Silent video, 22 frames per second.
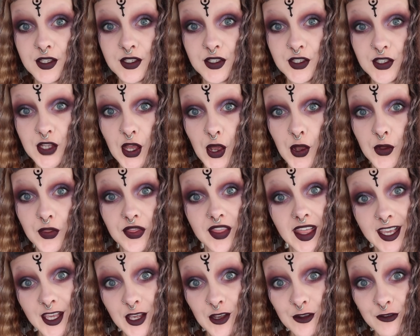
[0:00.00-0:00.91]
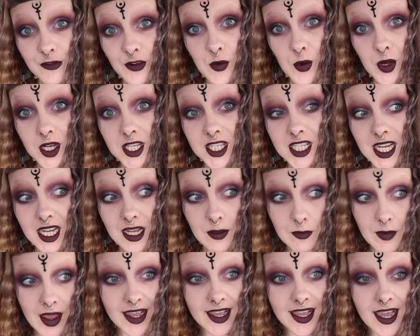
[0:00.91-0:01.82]
So thank you for
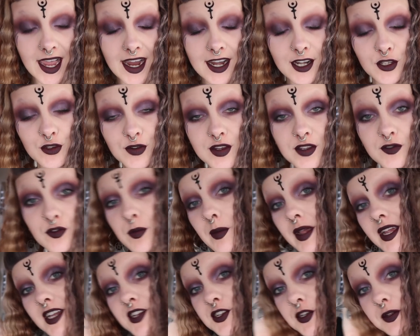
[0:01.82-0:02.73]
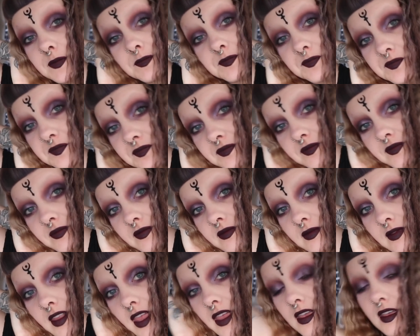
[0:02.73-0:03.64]
watching my hair transformation.
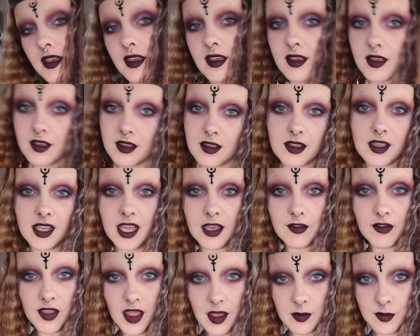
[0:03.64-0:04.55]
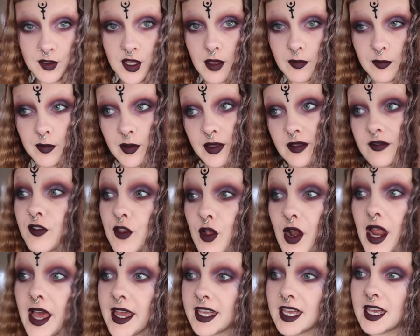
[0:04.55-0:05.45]
Give a thumbs up if
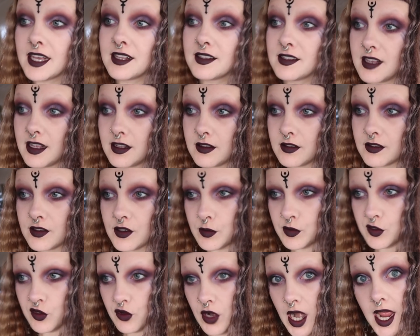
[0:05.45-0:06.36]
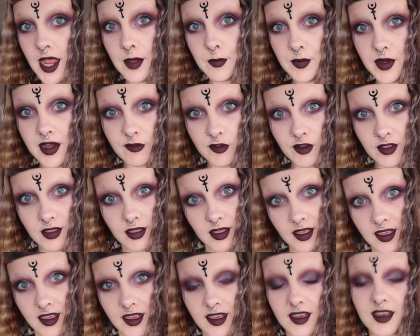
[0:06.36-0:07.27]
you like it and subscribe and
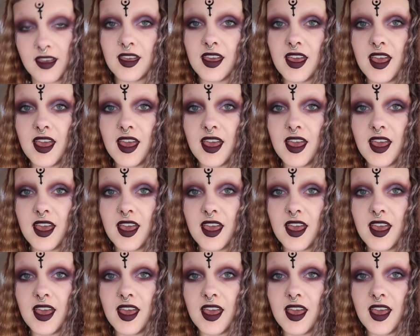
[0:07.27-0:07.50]
everything.